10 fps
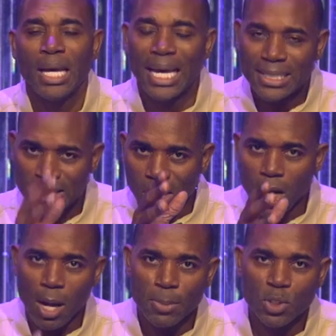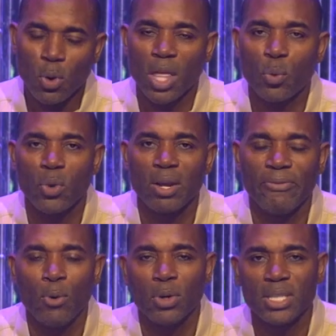As Psalms 23 and
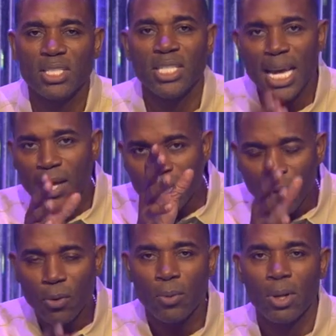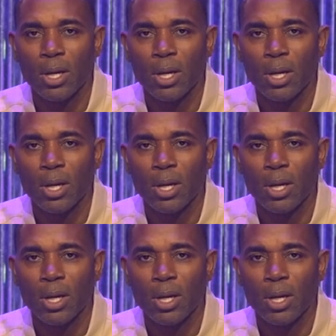4 says, "Yea, though